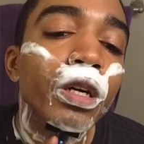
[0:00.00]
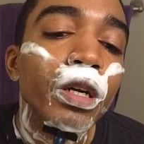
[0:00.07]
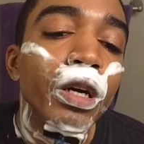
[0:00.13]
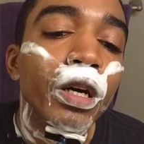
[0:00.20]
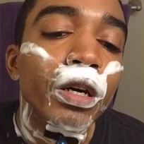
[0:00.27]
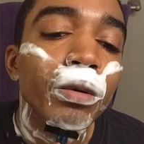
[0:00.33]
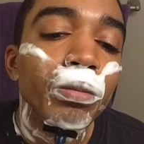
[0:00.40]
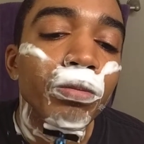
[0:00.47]

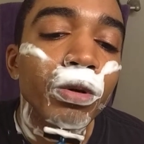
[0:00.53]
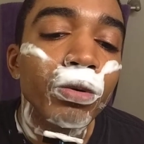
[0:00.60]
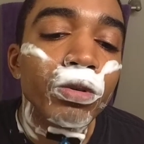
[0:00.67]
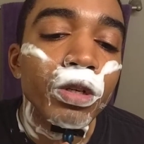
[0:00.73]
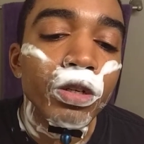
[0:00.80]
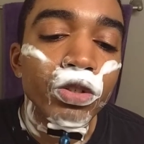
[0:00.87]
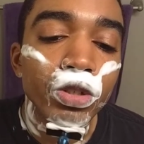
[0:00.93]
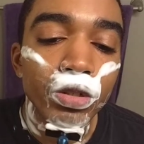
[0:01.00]
Kai Pro
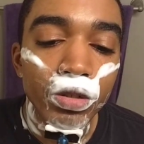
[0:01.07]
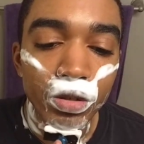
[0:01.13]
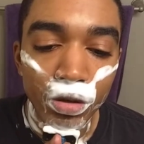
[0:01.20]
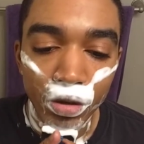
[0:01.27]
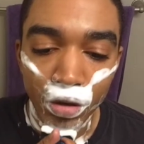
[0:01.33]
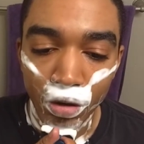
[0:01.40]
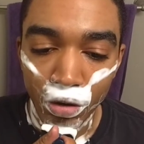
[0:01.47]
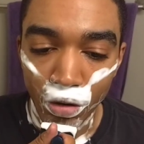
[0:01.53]
Touches.
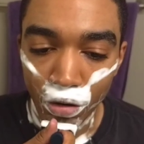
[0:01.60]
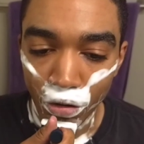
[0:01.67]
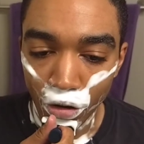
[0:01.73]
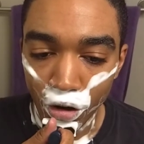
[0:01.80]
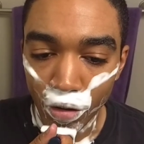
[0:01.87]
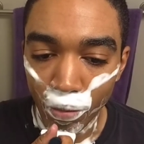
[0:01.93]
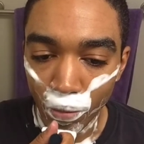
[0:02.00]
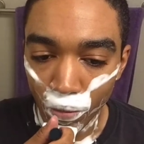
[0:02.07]

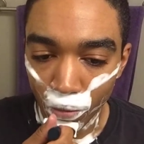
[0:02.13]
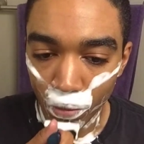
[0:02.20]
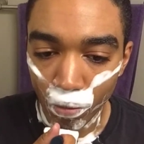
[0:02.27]
I